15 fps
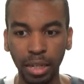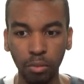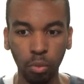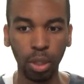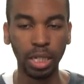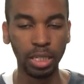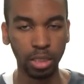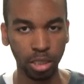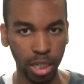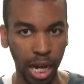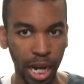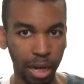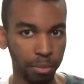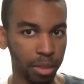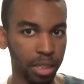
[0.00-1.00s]
went
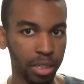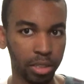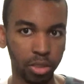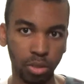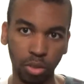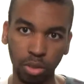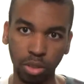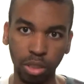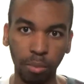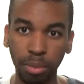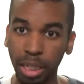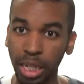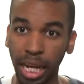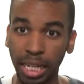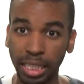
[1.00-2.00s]
jobless or
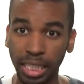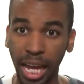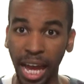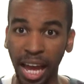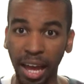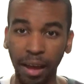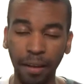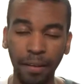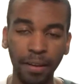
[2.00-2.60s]
something like that.